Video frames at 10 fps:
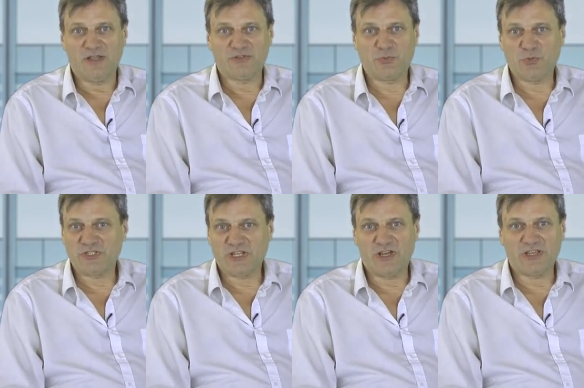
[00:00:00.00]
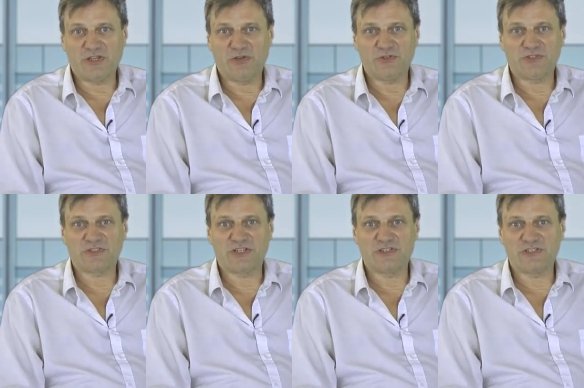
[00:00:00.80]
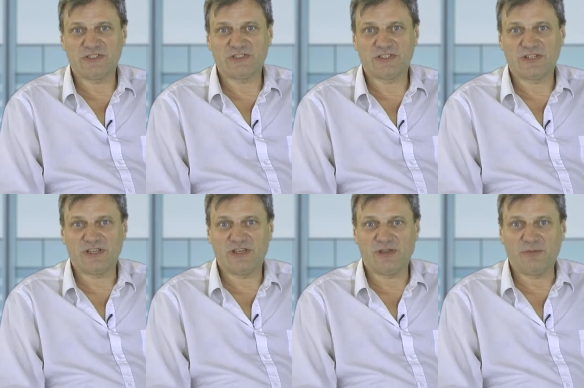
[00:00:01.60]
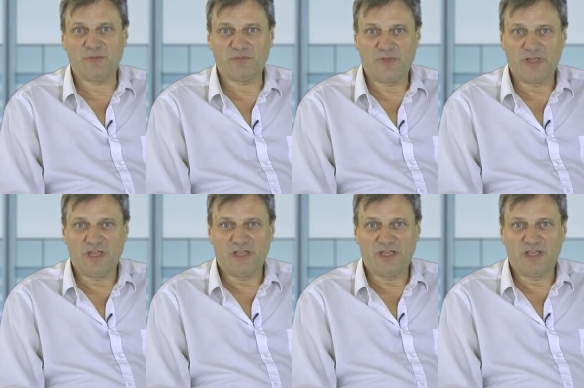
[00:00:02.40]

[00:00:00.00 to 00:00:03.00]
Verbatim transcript: sporting icons such as um,